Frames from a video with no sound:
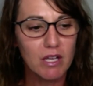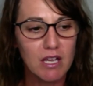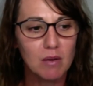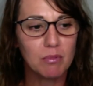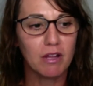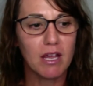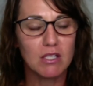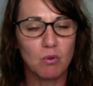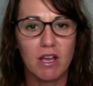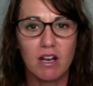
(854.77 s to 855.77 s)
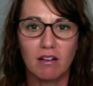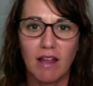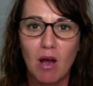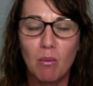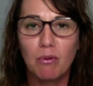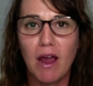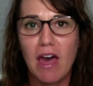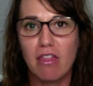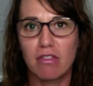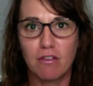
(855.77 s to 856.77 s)
in a place where I can allow
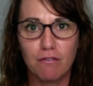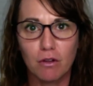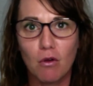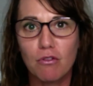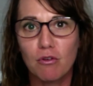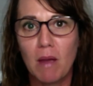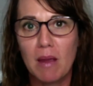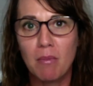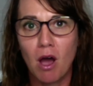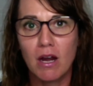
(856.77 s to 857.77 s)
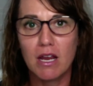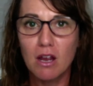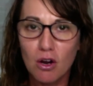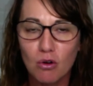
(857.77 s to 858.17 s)
breath to flow through my body,